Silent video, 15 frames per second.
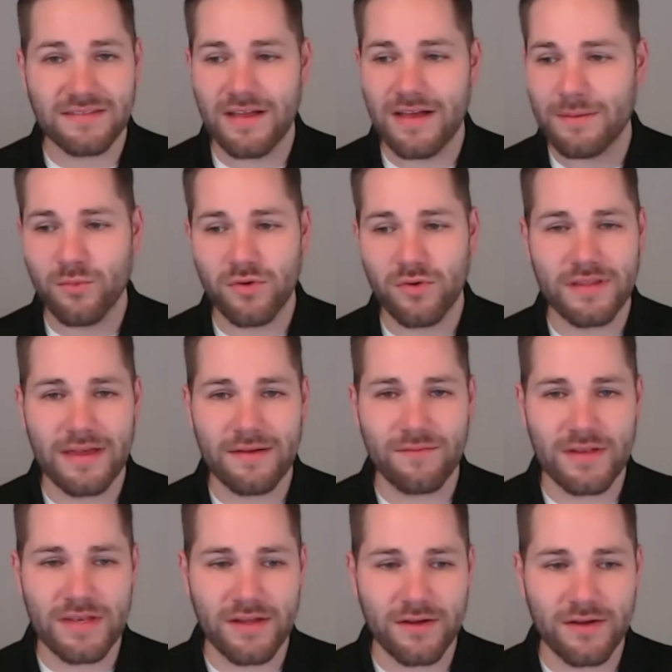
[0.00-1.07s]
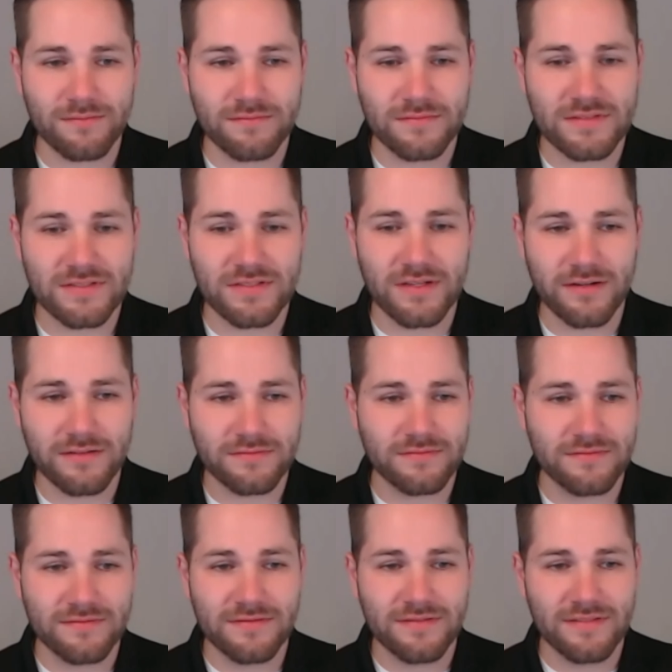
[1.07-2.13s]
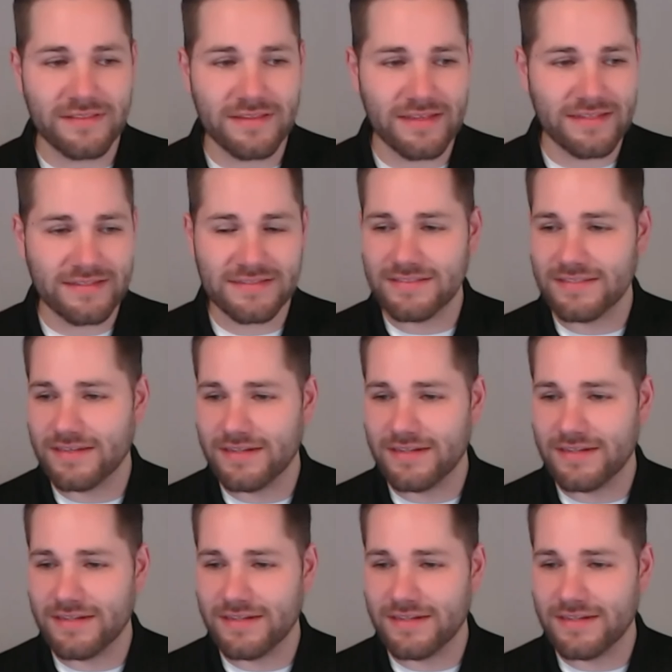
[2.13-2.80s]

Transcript: a lot more in that video. So that's